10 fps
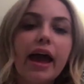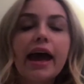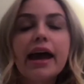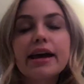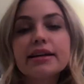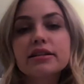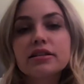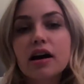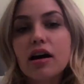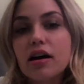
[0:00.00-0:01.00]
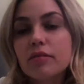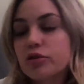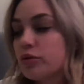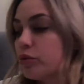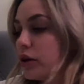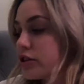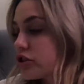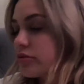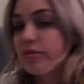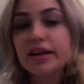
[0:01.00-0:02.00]
And you want
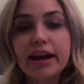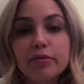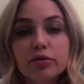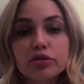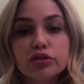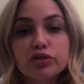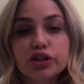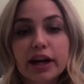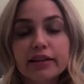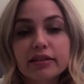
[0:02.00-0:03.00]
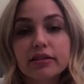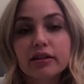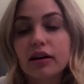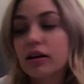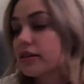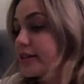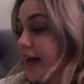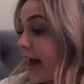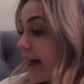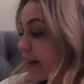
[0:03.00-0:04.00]
to be able to check the
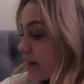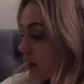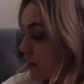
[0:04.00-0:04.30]
tag.